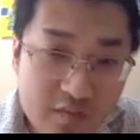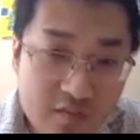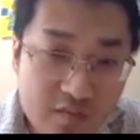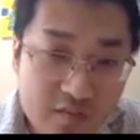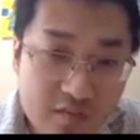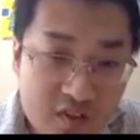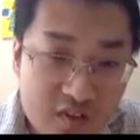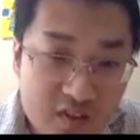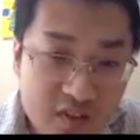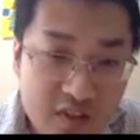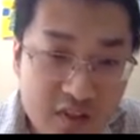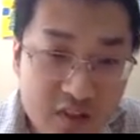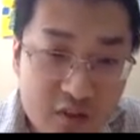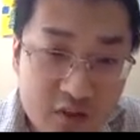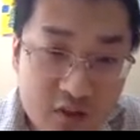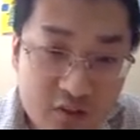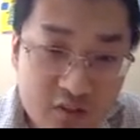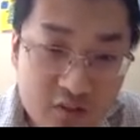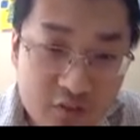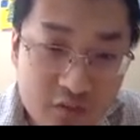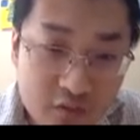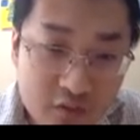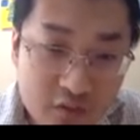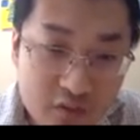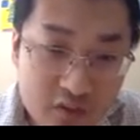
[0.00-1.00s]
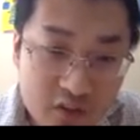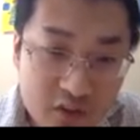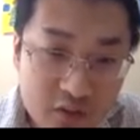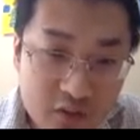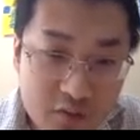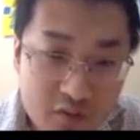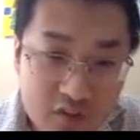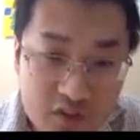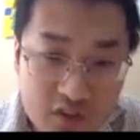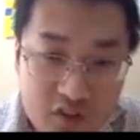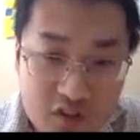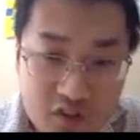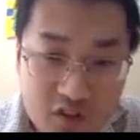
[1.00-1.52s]
this kind of a
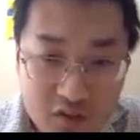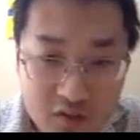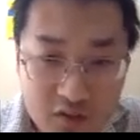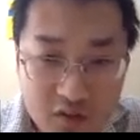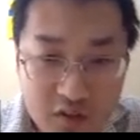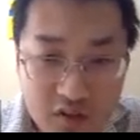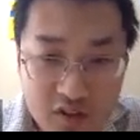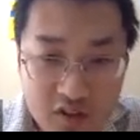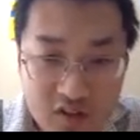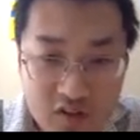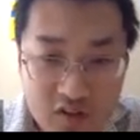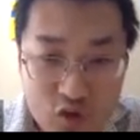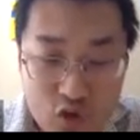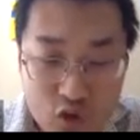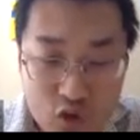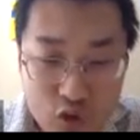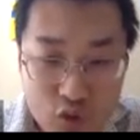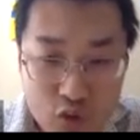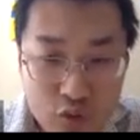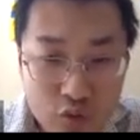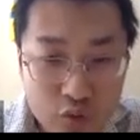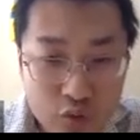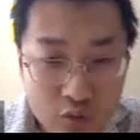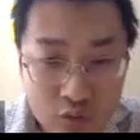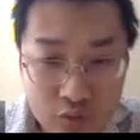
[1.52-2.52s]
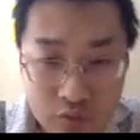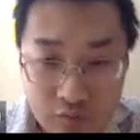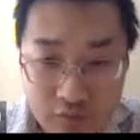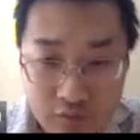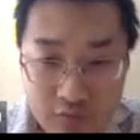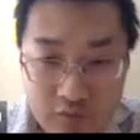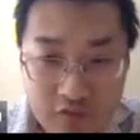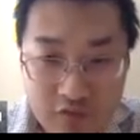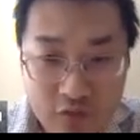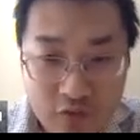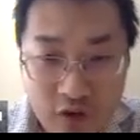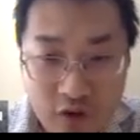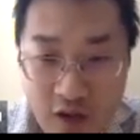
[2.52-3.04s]
decomposition is true
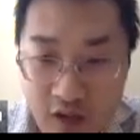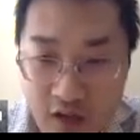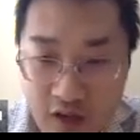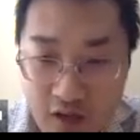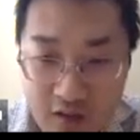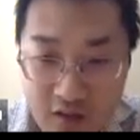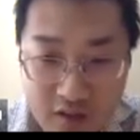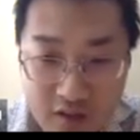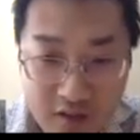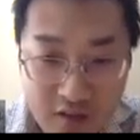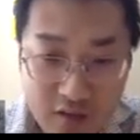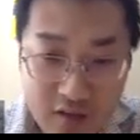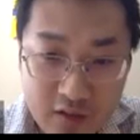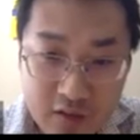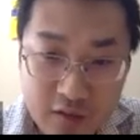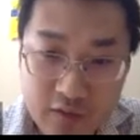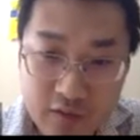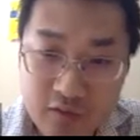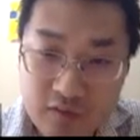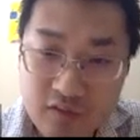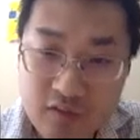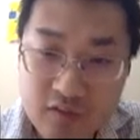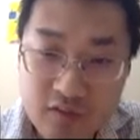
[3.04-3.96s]
for any